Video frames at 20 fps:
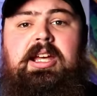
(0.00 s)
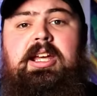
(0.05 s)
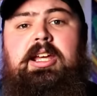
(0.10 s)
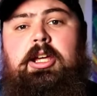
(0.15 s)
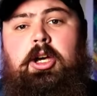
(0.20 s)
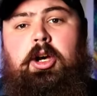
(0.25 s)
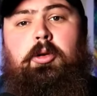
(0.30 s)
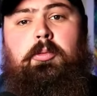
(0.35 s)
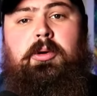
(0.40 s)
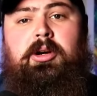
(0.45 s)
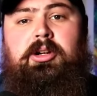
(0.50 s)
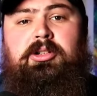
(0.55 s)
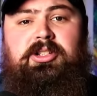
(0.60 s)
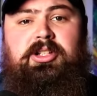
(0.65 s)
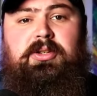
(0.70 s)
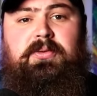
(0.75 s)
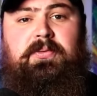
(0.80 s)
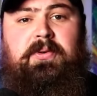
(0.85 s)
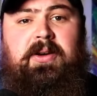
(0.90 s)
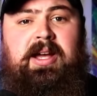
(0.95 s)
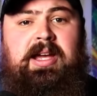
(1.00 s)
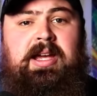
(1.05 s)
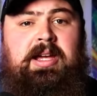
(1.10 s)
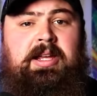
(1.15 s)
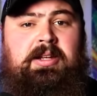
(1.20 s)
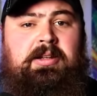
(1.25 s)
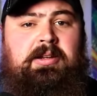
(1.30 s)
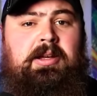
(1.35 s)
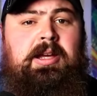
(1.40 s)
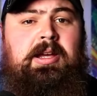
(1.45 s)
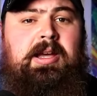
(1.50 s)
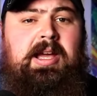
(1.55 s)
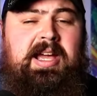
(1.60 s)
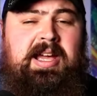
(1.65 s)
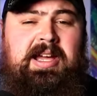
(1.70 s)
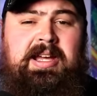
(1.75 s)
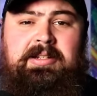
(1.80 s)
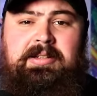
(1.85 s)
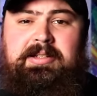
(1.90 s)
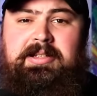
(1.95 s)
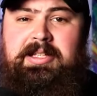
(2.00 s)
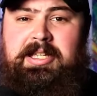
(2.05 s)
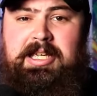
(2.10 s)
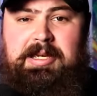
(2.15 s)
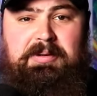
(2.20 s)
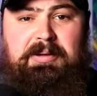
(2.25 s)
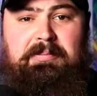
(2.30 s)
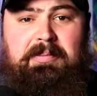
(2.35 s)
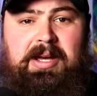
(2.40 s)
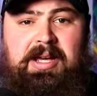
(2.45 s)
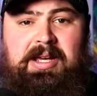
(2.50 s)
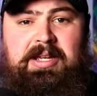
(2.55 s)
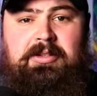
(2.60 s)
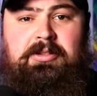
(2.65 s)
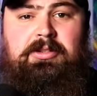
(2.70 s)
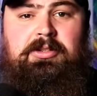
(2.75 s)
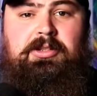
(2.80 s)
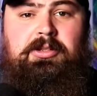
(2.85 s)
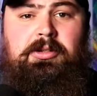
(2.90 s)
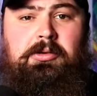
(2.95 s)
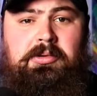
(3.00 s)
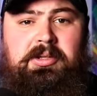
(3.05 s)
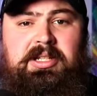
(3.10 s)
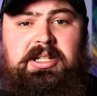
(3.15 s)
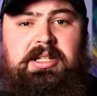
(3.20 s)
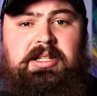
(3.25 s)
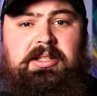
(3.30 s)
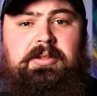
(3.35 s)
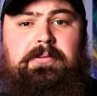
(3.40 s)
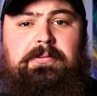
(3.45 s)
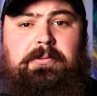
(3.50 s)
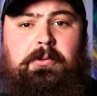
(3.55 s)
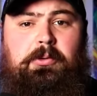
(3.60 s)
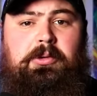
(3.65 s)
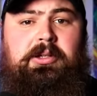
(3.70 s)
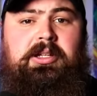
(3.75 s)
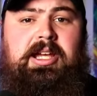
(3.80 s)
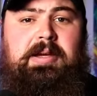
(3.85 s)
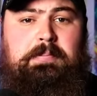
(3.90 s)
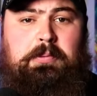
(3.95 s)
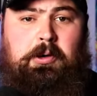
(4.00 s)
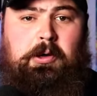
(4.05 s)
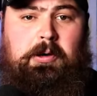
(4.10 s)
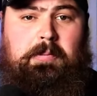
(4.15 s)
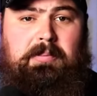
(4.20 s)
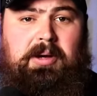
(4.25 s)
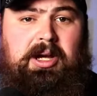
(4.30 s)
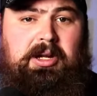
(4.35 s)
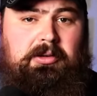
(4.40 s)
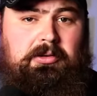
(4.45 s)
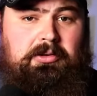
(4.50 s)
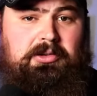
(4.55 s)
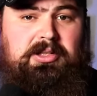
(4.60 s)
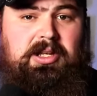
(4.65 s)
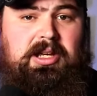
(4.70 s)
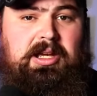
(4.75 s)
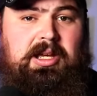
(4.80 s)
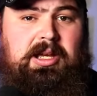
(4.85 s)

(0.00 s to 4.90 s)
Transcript: It'll work just fine. And keep in mind, you don't need the 48 port models.